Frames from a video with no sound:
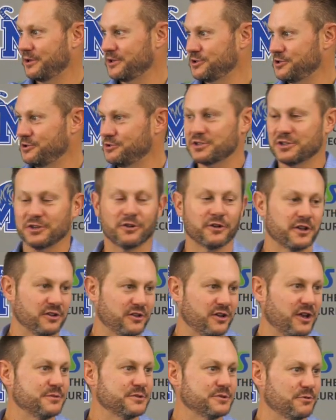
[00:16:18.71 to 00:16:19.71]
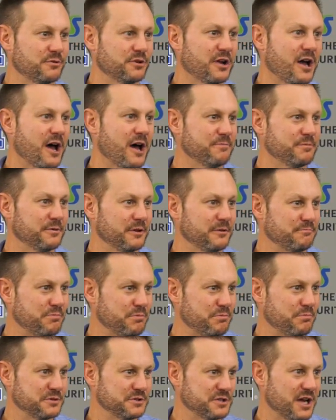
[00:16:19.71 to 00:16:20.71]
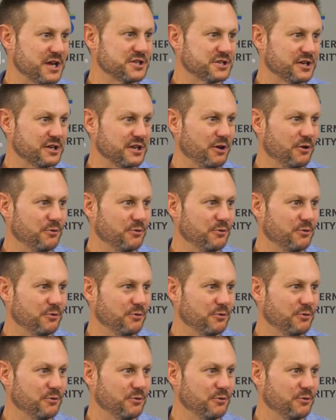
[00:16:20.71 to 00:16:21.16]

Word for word: Because you used to look at teams that were top in possession,